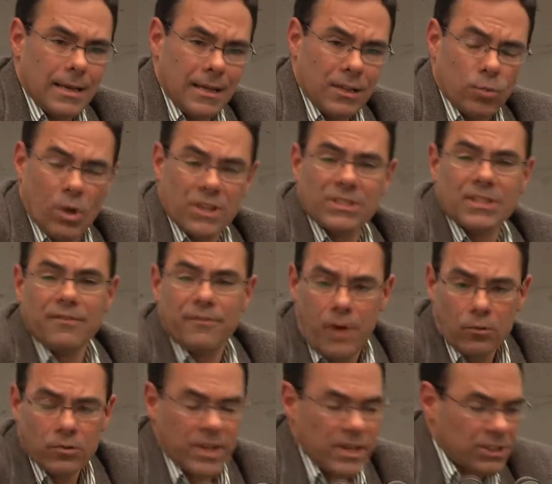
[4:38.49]
it was the
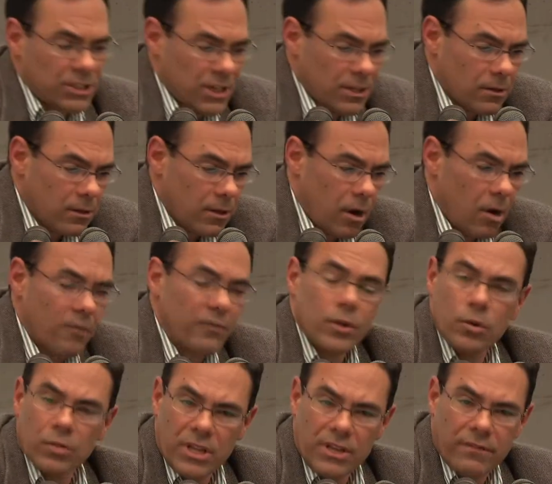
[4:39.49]
foundation of
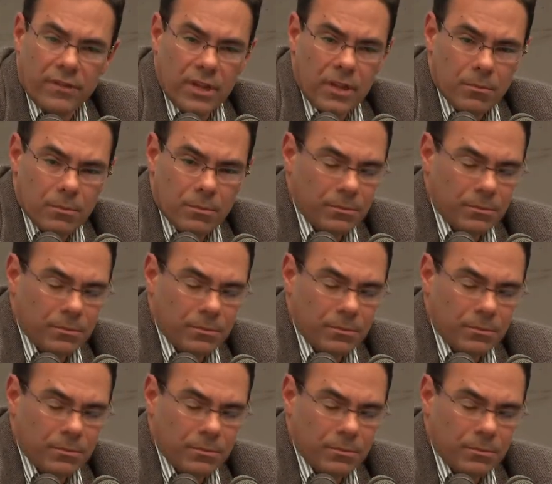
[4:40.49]
UDV.